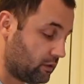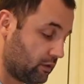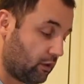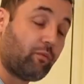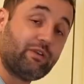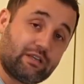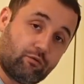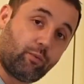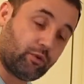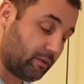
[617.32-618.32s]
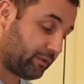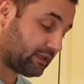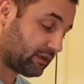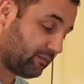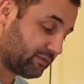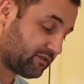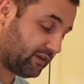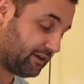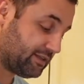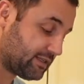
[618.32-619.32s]
Obviously I will put the breadcrumbs
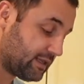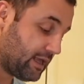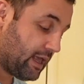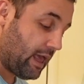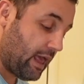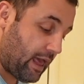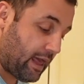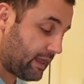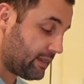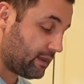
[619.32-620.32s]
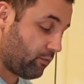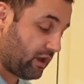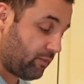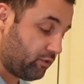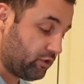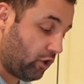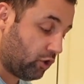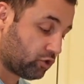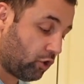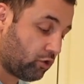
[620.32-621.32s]
first, and when I put the
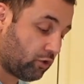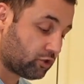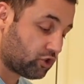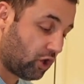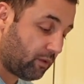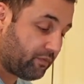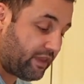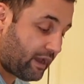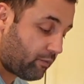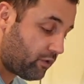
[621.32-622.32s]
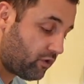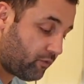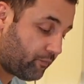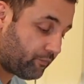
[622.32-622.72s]
hot oil on top, that will